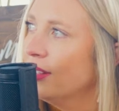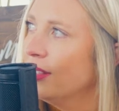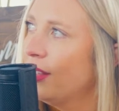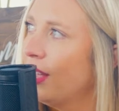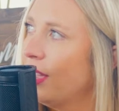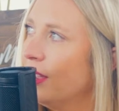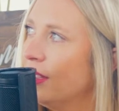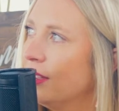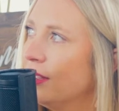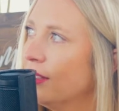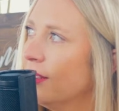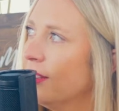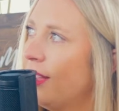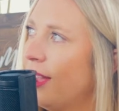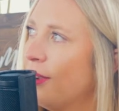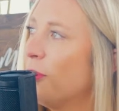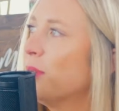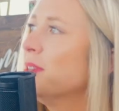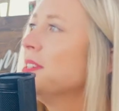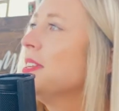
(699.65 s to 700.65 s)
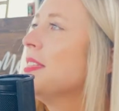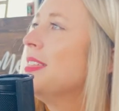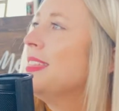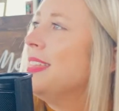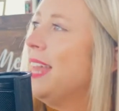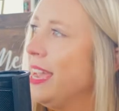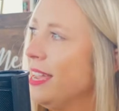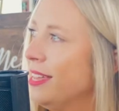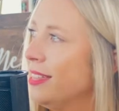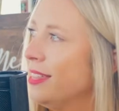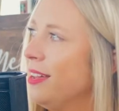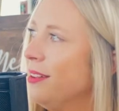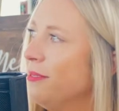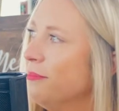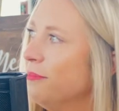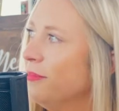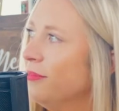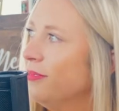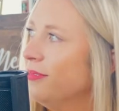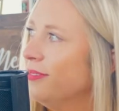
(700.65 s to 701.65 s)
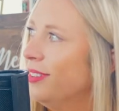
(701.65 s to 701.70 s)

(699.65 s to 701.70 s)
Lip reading: like, I wanted to thank them